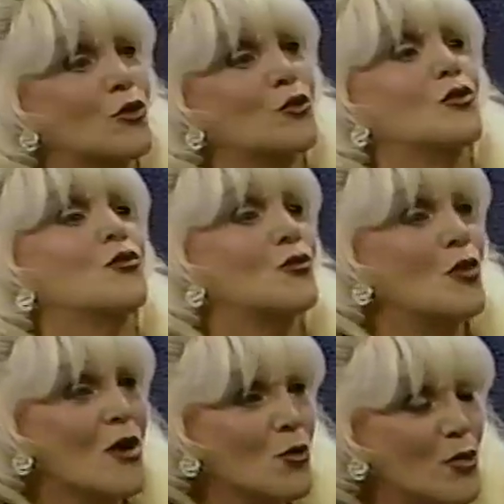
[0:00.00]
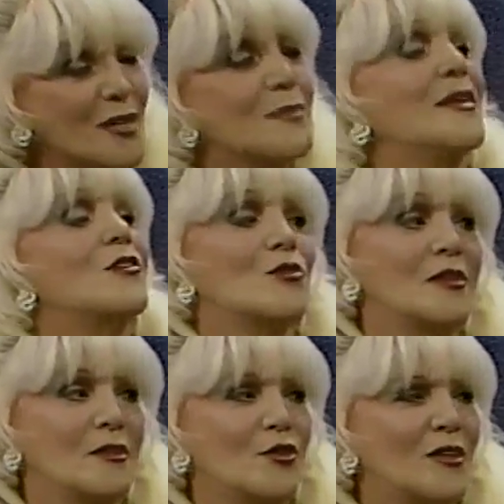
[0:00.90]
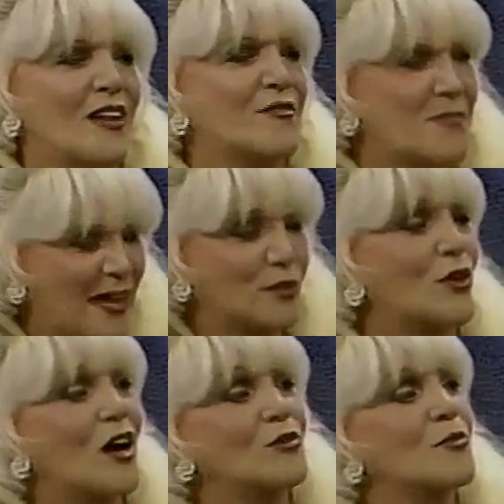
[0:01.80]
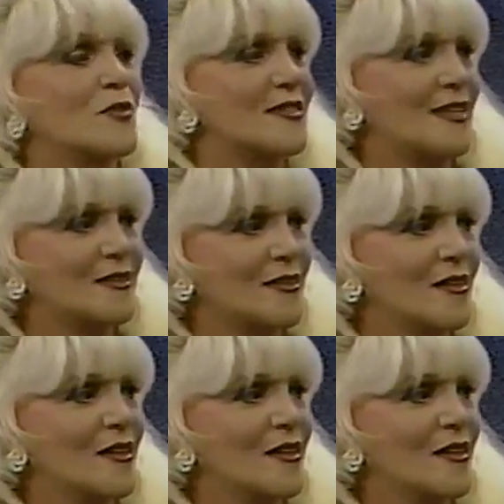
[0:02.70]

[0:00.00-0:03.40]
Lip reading: order to really make your life better 100%?